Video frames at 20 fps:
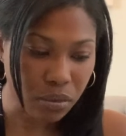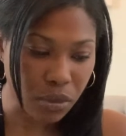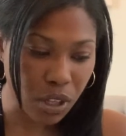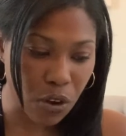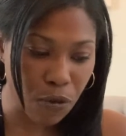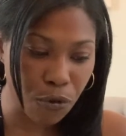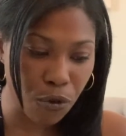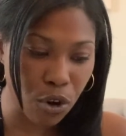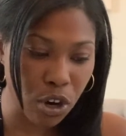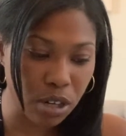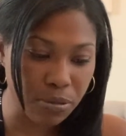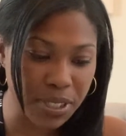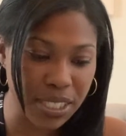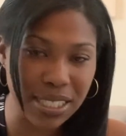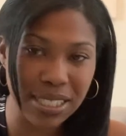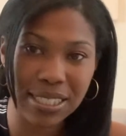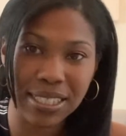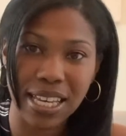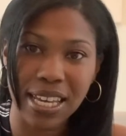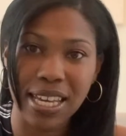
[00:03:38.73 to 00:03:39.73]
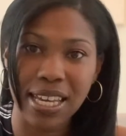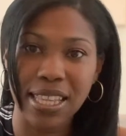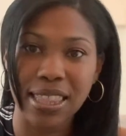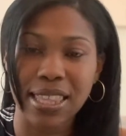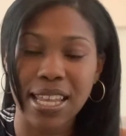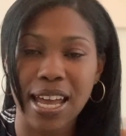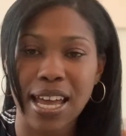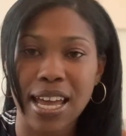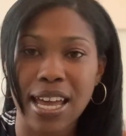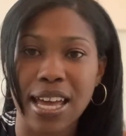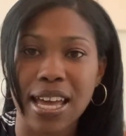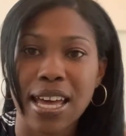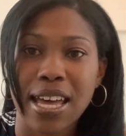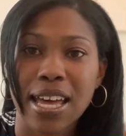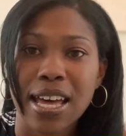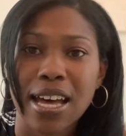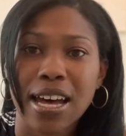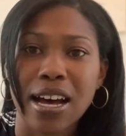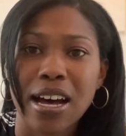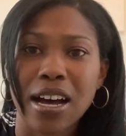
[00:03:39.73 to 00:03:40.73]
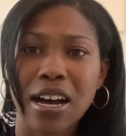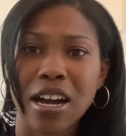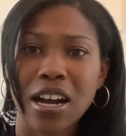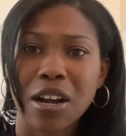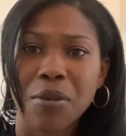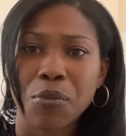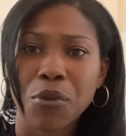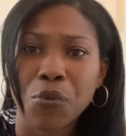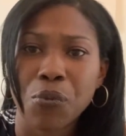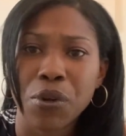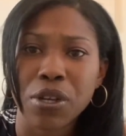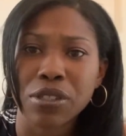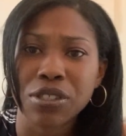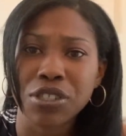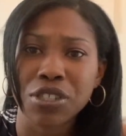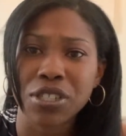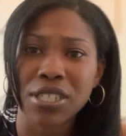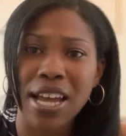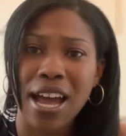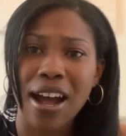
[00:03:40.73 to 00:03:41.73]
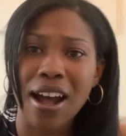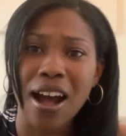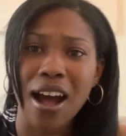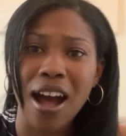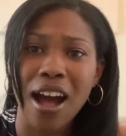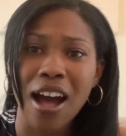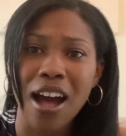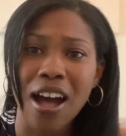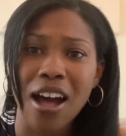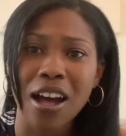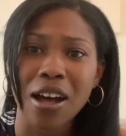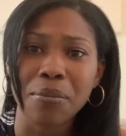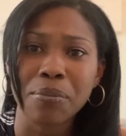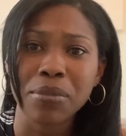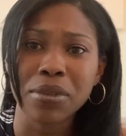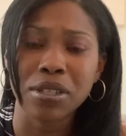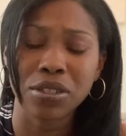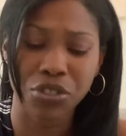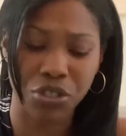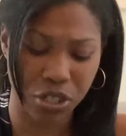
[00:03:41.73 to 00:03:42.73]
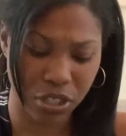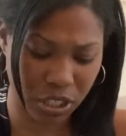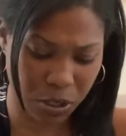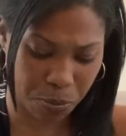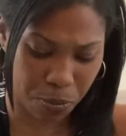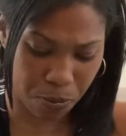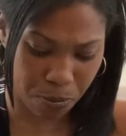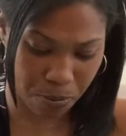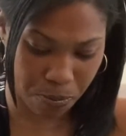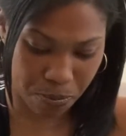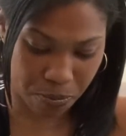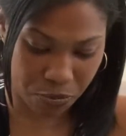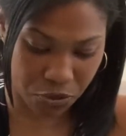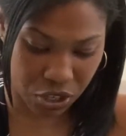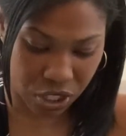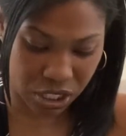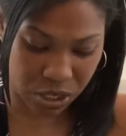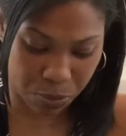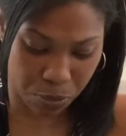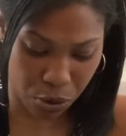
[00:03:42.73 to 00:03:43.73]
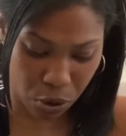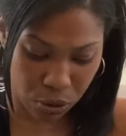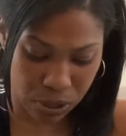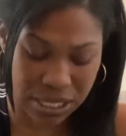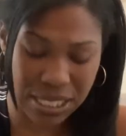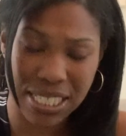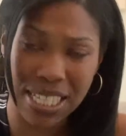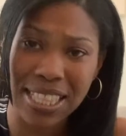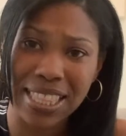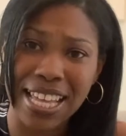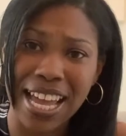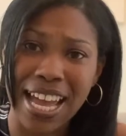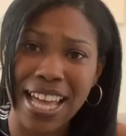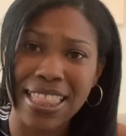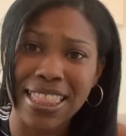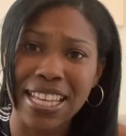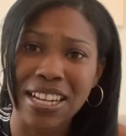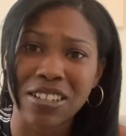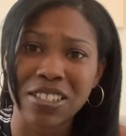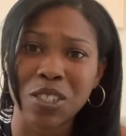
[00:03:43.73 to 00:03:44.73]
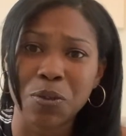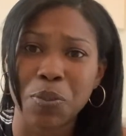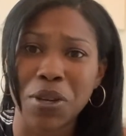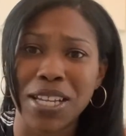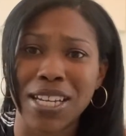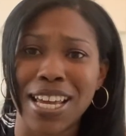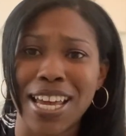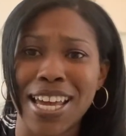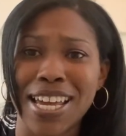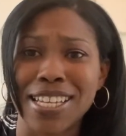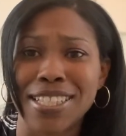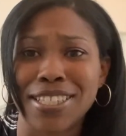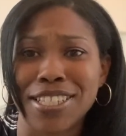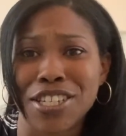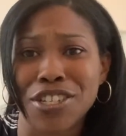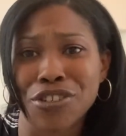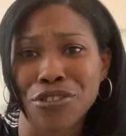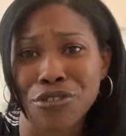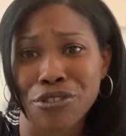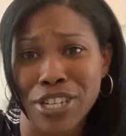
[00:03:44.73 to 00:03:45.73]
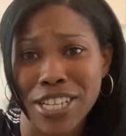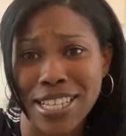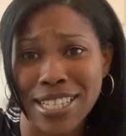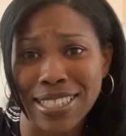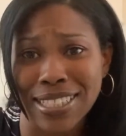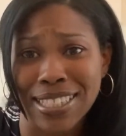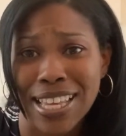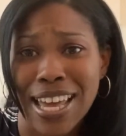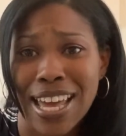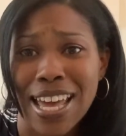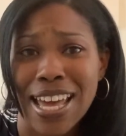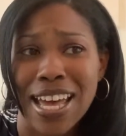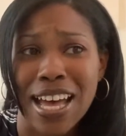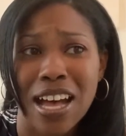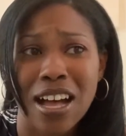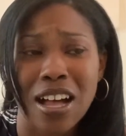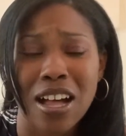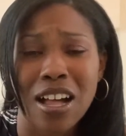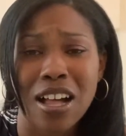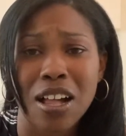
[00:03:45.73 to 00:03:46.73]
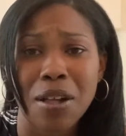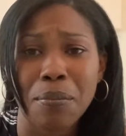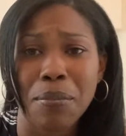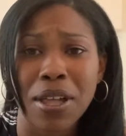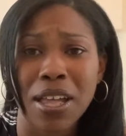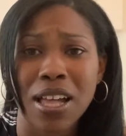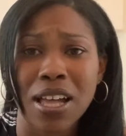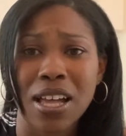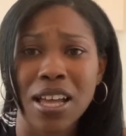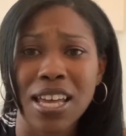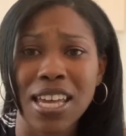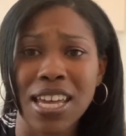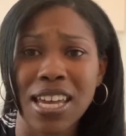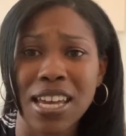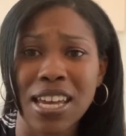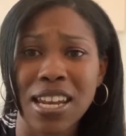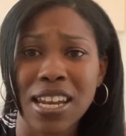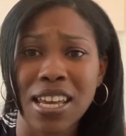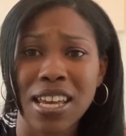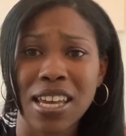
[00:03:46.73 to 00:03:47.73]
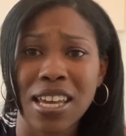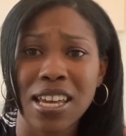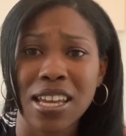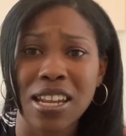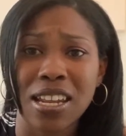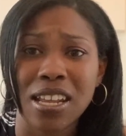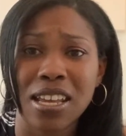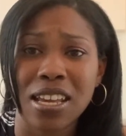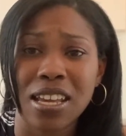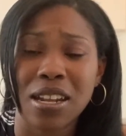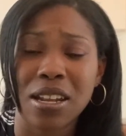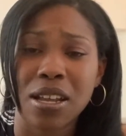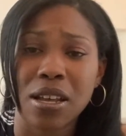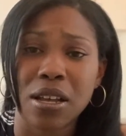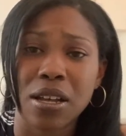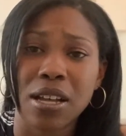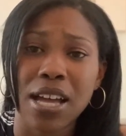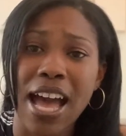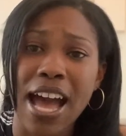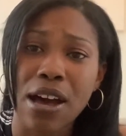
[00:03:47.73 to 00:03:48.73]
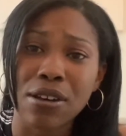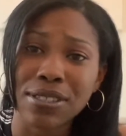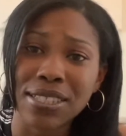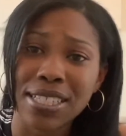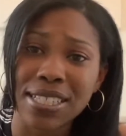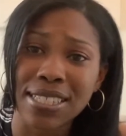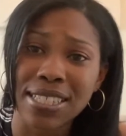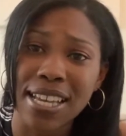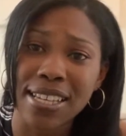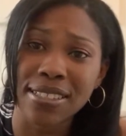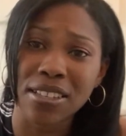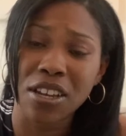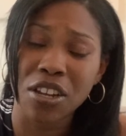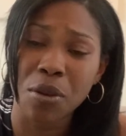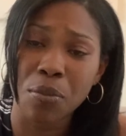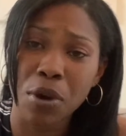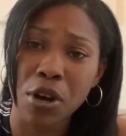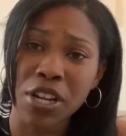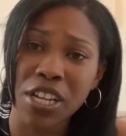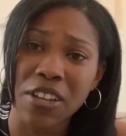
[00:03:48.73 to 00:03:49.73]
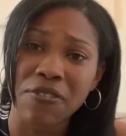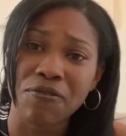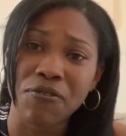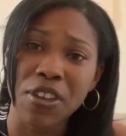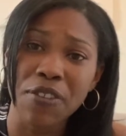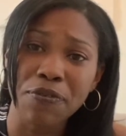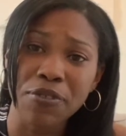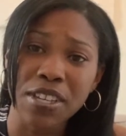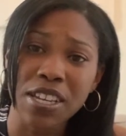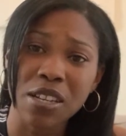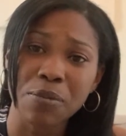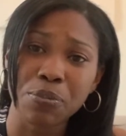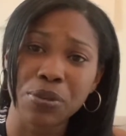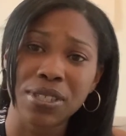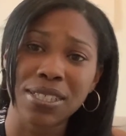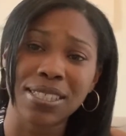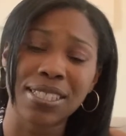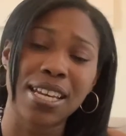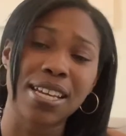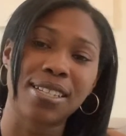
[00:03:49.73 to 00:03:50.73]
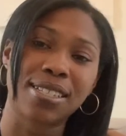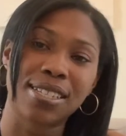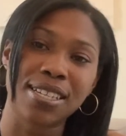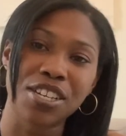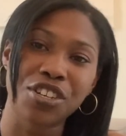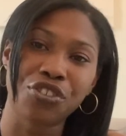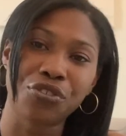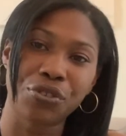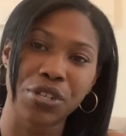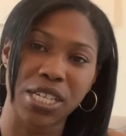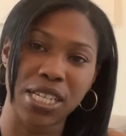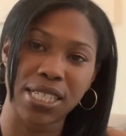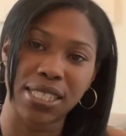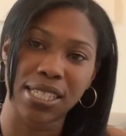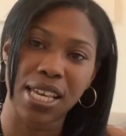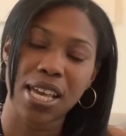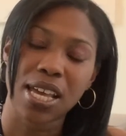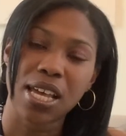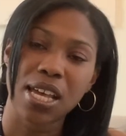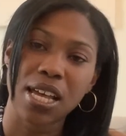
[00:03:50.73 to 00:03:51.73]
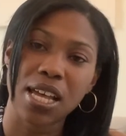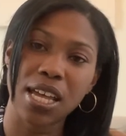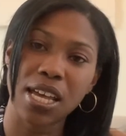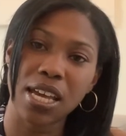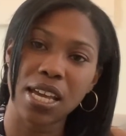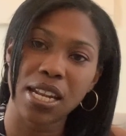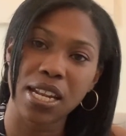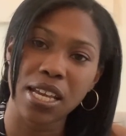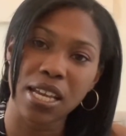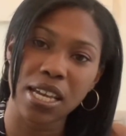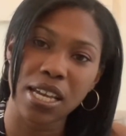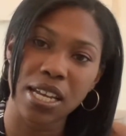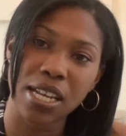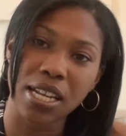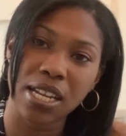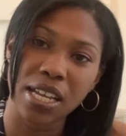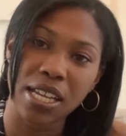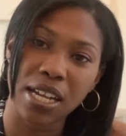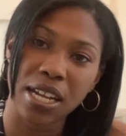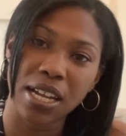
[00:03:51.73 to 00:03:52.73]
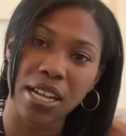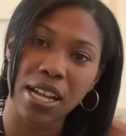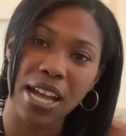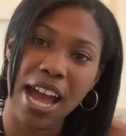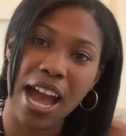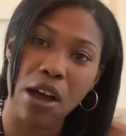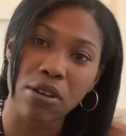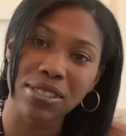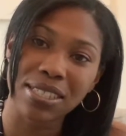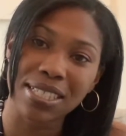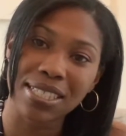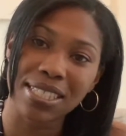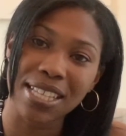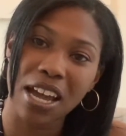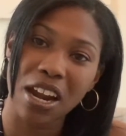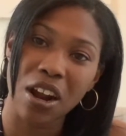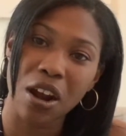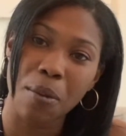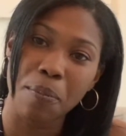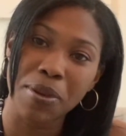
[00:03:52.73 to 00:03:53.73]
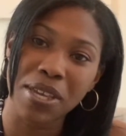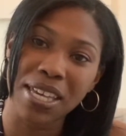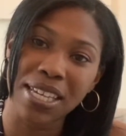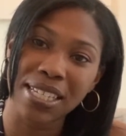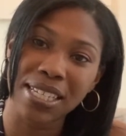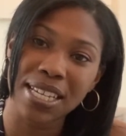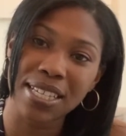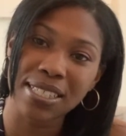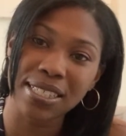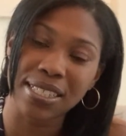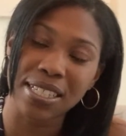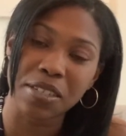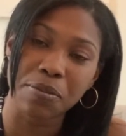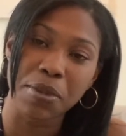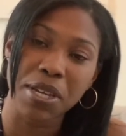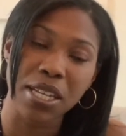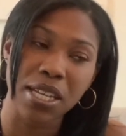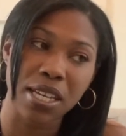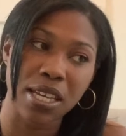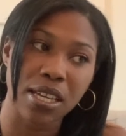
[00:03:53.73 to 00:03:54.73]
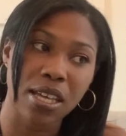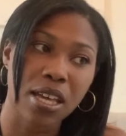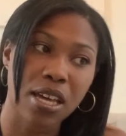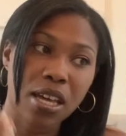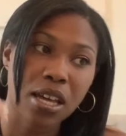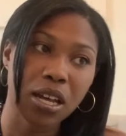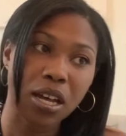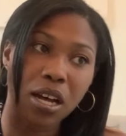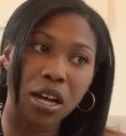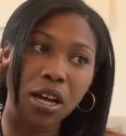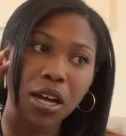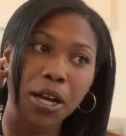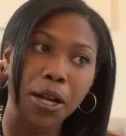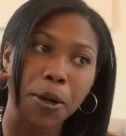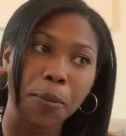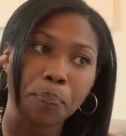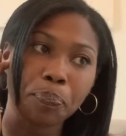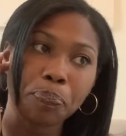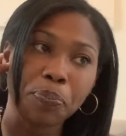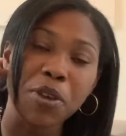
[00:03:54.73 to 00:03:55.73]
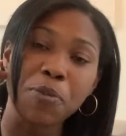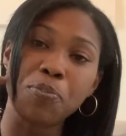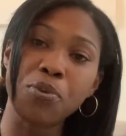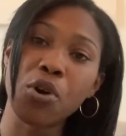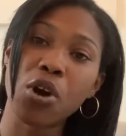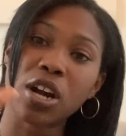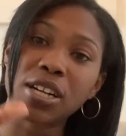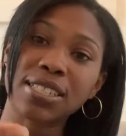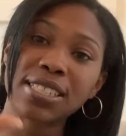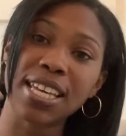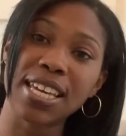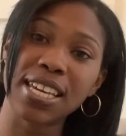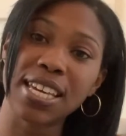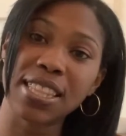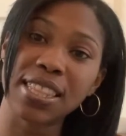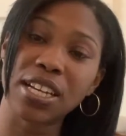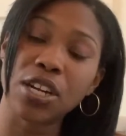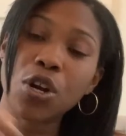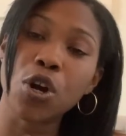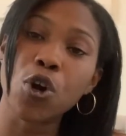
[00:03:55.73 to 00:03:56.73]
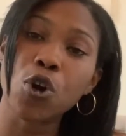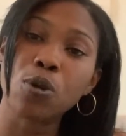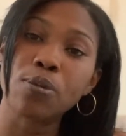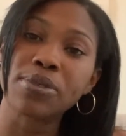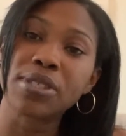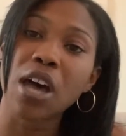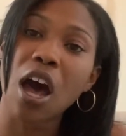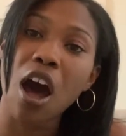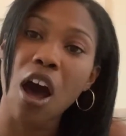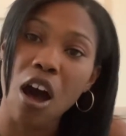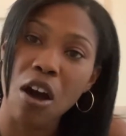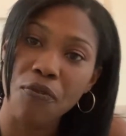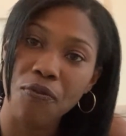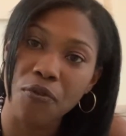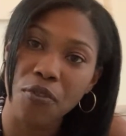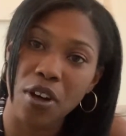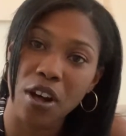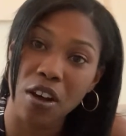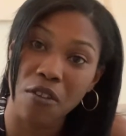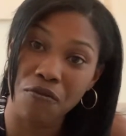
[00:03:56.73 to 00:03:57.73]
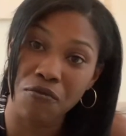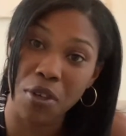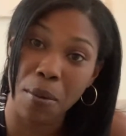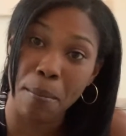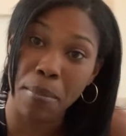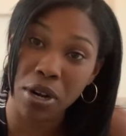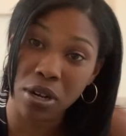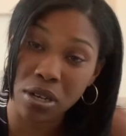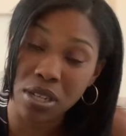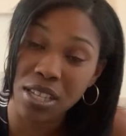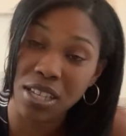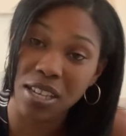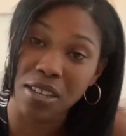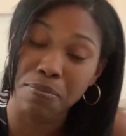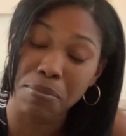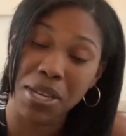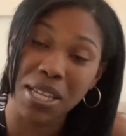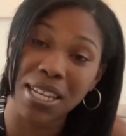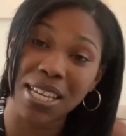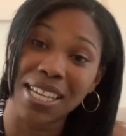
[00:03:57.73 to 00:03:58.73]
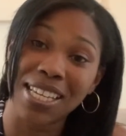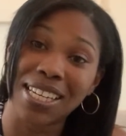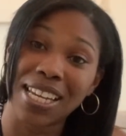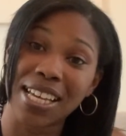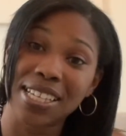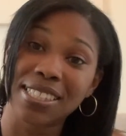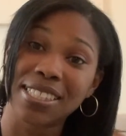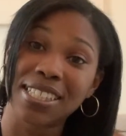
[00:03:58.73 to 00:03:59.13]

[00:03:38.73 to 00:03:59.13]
Forbes is saying that Realtor.com just posted that there's been a decrease in houses that's on the market. 15% decrease in houses that are being listed, meaning people are taking their homes off of the market, meaning less